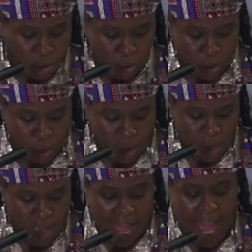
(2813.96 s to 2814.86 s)
law,
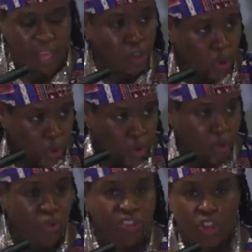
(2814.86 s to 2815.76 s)
and
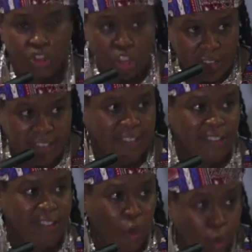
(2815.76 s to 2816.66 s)
whose
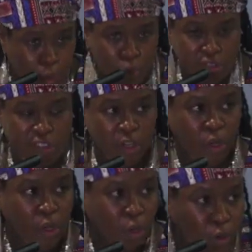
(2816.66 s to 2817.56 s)
justice.
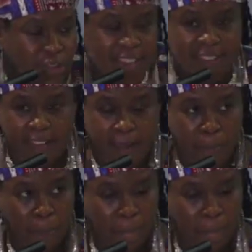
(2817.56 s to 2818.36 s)
Whose is it?